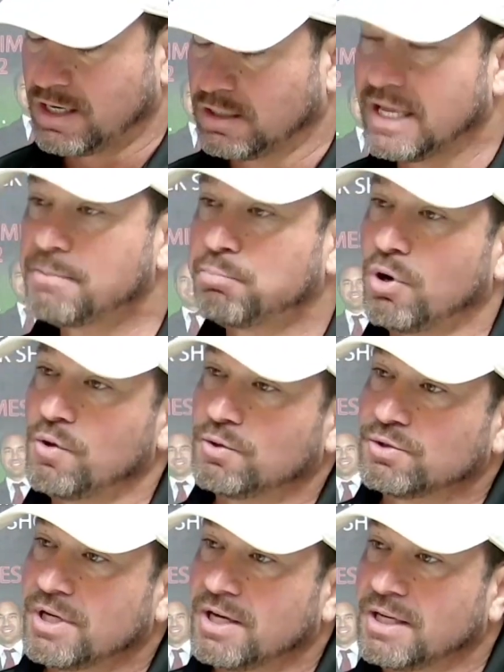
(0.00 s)
uh, Lake
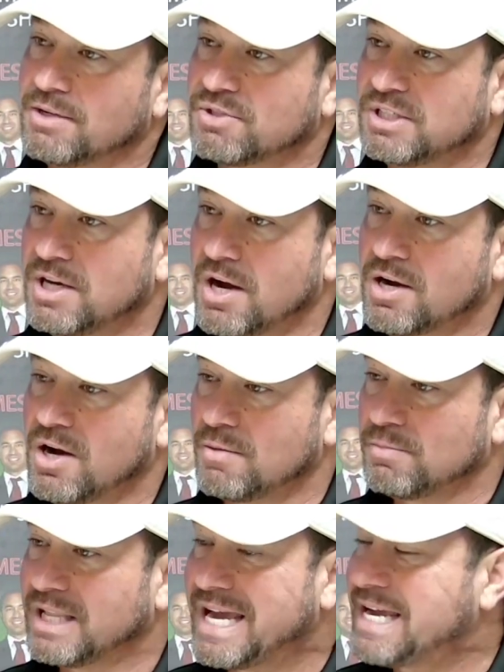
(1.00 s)
Brothers
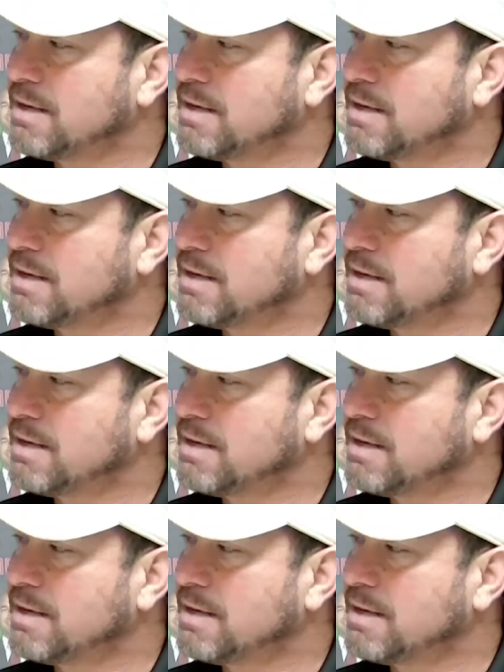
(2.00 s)
LLC.com, Lake